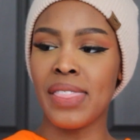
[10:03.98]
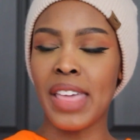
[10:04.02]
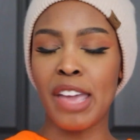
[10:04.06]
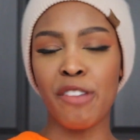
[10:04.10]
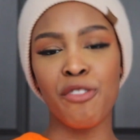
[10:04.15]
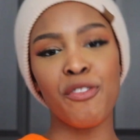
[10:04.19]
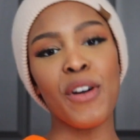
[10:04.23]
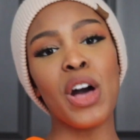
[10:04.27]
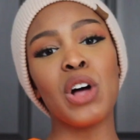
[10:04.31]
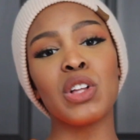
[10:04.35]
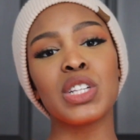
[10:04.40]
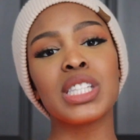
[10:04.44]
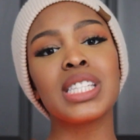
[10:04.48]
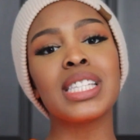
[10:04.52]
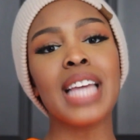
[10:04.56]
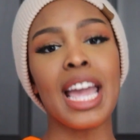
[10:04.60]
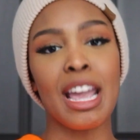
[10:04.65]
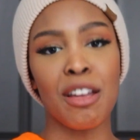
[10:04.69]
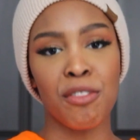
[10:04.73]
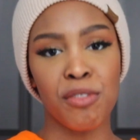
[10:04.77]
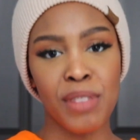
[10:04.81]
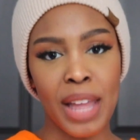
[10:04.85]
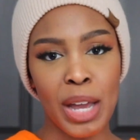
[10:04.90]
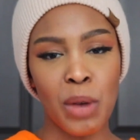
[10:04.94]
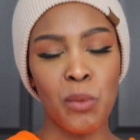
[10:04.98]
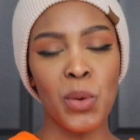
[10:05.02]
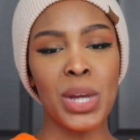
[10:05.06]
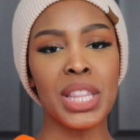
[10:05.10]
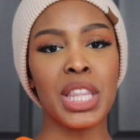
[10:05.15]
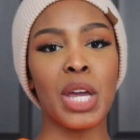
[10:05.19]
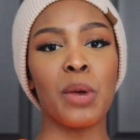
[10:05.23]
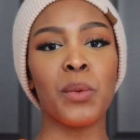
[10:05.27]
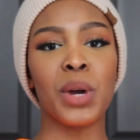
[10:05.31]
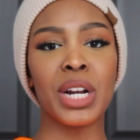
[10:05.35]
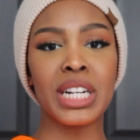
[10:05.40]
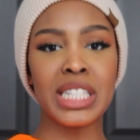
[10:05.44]
they felt safe, like when
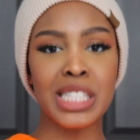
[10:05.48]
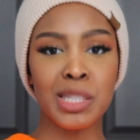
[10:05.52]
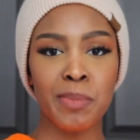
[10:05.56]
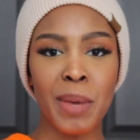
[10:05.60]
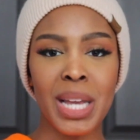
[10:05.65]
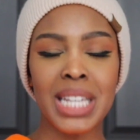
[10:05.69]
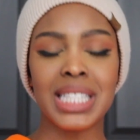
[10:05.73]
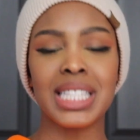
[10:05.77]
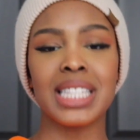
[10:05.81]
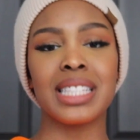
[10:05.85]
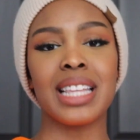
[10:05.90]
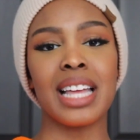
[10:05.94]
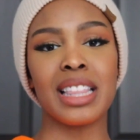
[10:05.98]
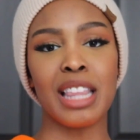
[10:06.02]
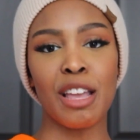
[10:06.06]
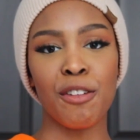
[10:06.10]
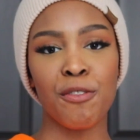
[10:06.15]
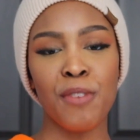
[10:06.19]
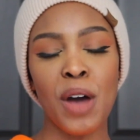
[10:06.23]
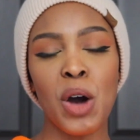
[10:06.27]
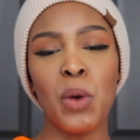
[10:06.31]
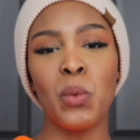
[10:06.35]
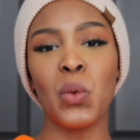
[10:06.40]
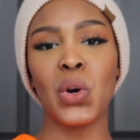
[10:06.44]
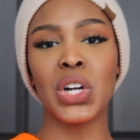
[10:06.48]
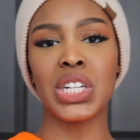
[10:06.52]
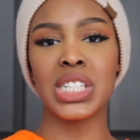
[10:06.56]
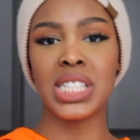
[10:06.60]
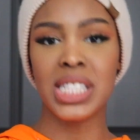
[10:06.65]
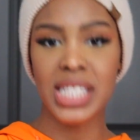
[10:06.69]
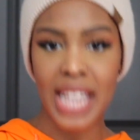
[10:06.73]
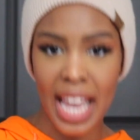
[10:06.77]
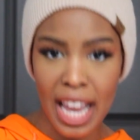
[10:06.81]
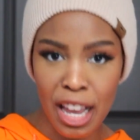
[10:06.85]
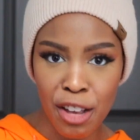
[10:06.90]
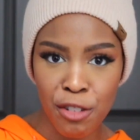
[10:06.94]
they were in spaces that they felt were
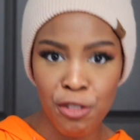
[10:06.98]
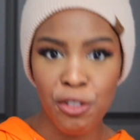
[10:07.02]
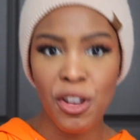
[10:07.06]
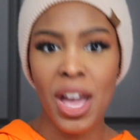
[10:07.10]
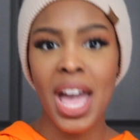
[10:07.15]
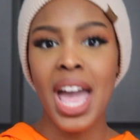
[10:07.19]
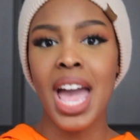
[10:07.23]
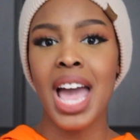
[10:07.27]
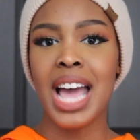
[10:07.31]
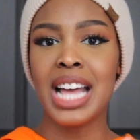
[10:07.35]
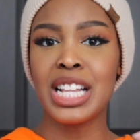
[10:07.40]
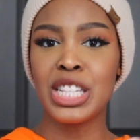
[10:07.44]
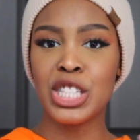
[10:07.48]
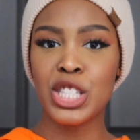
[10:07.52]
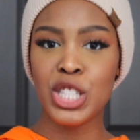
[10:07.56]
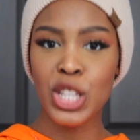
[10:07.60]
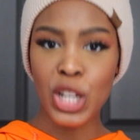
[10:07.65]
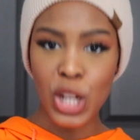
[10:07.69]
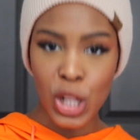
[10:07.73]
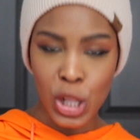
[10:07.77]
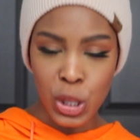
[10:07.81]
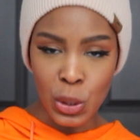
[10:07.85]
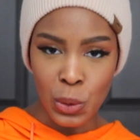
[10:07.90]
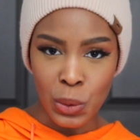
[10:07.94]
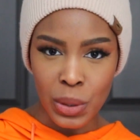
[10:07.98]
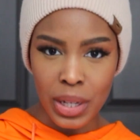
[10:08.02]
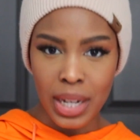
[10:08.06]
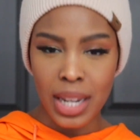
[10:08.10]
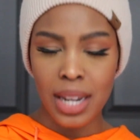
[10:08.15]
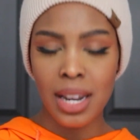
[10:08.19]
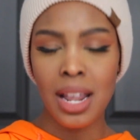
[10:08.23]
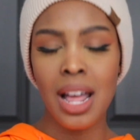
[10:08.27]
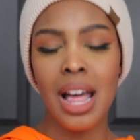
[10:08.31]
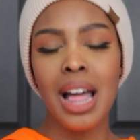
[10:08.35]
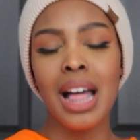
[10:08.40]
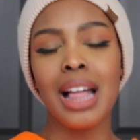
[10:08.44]
safe and
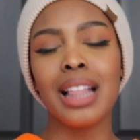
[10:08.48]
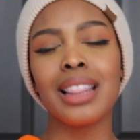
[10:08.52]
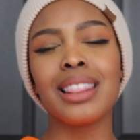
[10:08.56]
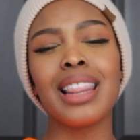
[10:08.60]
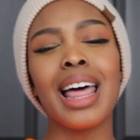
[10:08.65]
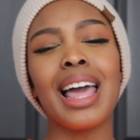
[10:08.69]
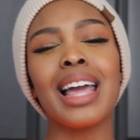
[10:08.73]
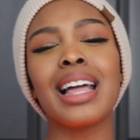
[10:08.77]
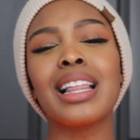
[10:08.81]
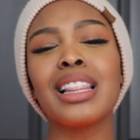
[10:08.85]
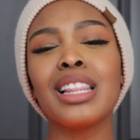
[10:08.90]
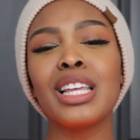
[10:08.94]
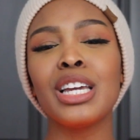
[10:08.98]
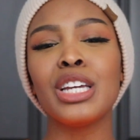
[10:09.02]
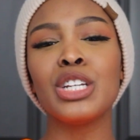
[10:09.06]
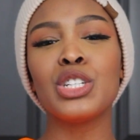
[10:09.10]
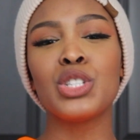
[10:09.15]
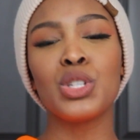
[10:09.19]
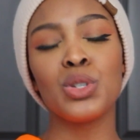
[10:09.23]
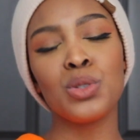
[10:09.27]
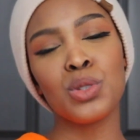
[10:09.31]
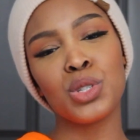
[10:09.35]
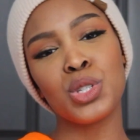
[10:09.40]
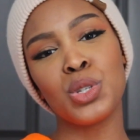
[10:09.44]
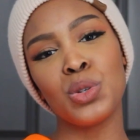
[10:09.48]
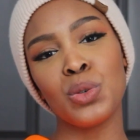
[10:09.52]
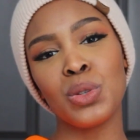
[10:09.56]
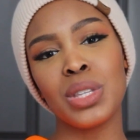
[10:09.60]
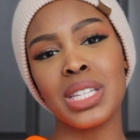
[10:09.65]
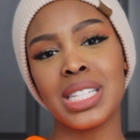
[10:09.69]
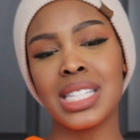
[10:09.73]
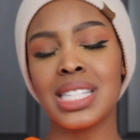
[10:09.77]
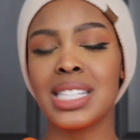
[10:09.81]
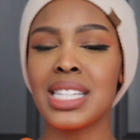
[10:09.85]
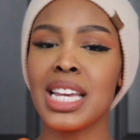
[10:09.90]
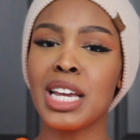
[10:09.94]
secluded, likely due to
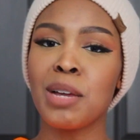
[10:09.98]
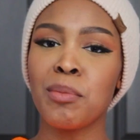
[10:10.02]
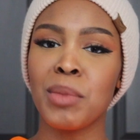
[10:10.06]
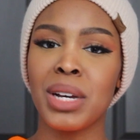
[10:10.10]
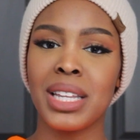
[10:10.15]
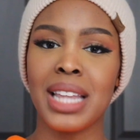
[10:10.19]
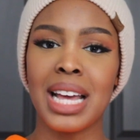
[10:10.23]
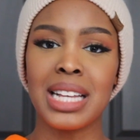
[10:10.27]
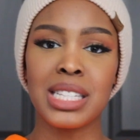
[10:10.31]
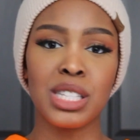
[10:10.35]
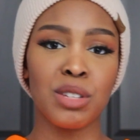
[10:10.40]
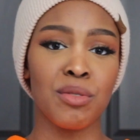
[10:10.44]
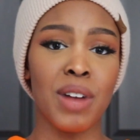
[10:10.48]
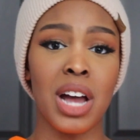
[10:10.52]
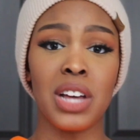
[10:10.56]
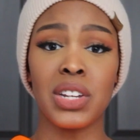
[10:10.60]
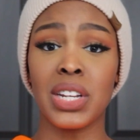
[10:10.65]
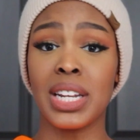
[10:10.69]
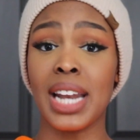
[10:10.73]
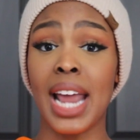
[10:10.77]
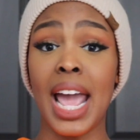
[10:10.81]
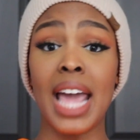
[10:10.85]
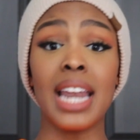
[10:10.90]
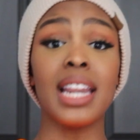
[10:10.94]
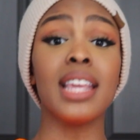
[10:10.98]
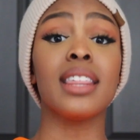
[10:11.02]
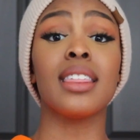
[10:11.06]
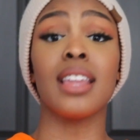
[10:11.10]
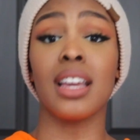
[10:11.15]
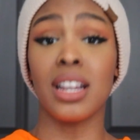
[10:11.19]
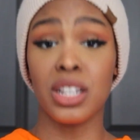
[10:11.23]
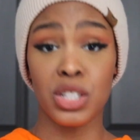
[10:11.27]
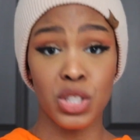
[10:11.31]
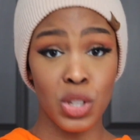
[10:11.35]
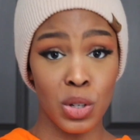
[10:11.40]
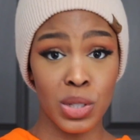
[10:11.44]
the stigma that surrounded
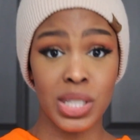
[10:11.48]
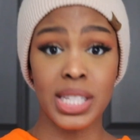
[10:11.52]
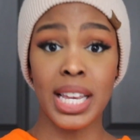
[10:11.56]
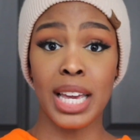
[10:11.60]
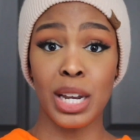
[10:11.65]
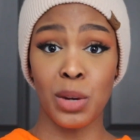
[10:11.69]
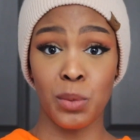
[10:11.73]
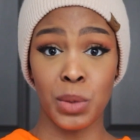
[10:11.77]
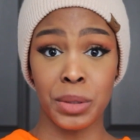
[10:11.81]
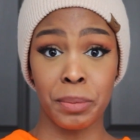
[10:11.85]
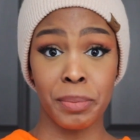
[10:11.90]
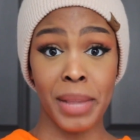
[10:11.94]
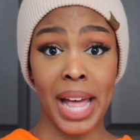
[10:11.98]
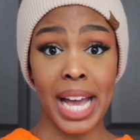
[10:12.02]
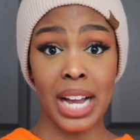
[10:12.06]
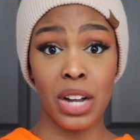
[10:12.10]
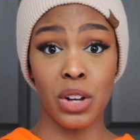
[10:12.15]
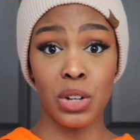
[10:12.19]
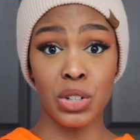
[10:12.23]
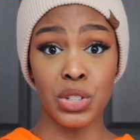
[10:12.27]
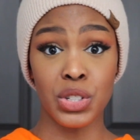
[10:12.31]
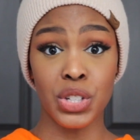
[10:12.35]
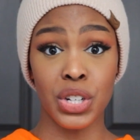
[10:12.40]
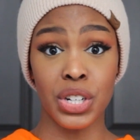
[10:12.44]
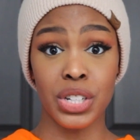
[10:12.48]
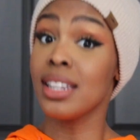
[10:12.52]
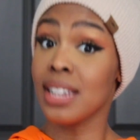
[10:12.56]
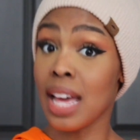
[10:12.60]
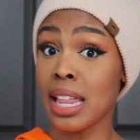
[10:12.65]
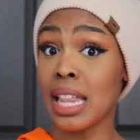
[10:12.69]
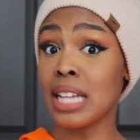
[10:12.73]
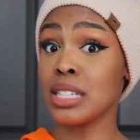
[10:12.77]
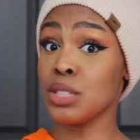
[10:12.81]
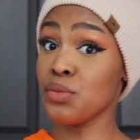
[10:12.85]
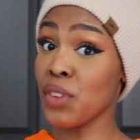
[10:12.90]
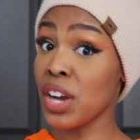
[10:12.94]
anything associated with black culture.
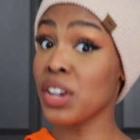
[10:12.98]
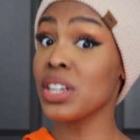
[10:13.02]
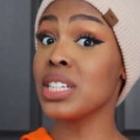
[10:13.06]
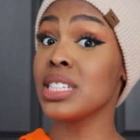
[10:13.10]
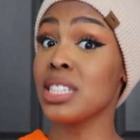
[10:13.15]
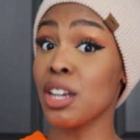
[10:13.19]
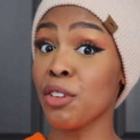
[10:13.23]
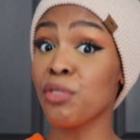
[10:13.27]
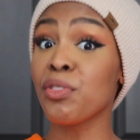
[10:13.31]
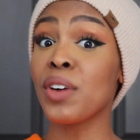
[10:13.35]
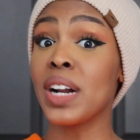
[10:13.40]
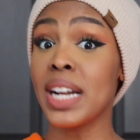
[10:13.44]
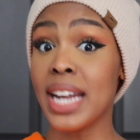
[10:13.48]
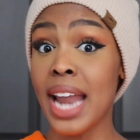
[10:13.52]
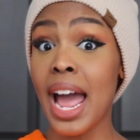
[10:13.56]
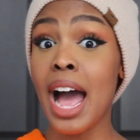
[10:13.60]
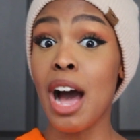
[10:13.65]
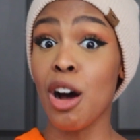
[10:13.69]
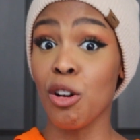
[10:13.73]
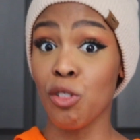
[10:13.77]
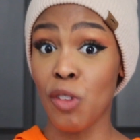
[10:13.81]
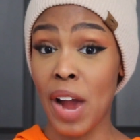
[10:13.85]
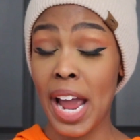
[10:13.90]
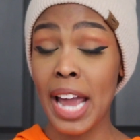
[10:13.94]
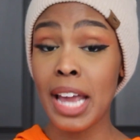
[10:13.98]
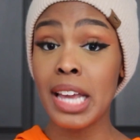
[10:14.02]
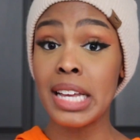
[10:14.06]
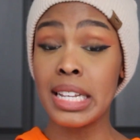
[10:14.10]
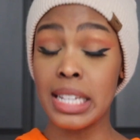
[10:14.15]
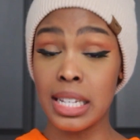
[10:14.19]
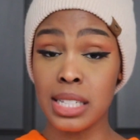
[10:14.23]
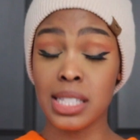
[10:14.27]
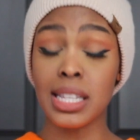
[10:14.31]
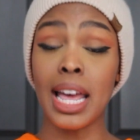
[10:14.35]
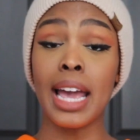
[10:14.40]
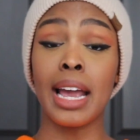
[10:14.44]
Now that's very different now, right?
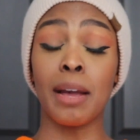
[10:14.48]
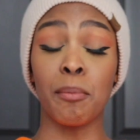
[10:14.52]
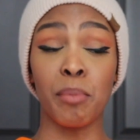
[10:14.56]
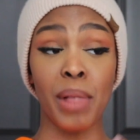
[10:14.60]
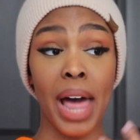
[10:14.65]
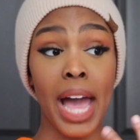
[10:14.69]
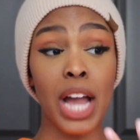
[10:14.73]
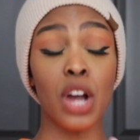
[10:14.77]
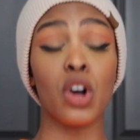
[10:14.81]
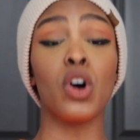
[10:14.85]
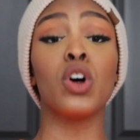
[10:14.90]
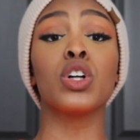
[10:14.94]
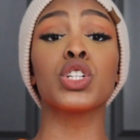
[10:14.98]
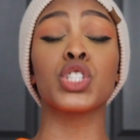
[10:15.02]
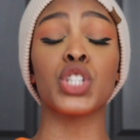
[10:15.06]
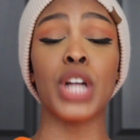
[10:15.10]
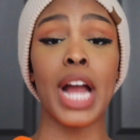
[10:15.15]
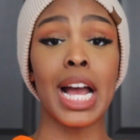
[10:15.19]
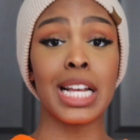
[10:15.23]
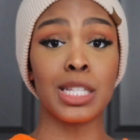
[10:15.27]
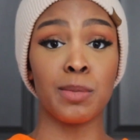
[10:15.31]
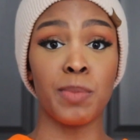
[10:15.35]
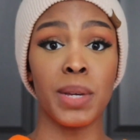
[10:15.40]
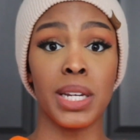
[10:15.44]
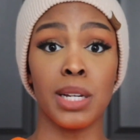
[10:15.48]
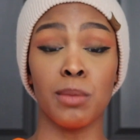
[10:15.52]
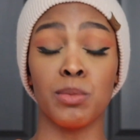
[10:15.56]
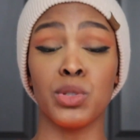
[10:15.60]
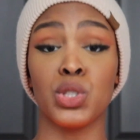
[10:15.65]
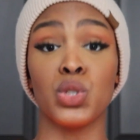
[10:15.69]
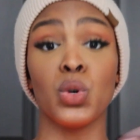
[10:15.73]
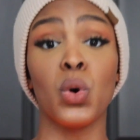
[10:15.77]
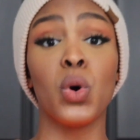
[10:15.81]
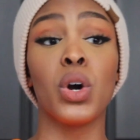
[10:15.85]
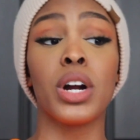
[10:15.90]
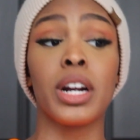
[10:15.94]
It's like black culture has been
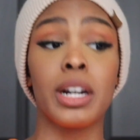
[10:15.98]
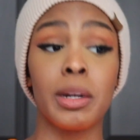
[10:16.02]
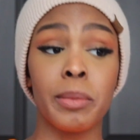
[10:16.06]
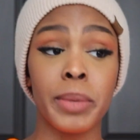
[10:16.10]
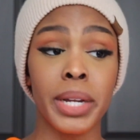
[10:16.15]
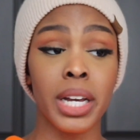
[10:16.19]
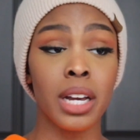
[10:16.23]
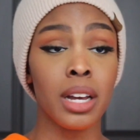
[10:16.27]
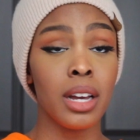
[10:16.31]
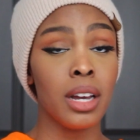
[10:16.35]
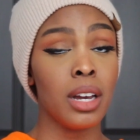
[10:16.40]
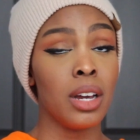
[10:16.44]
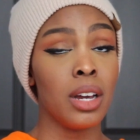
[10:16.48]
absorbed.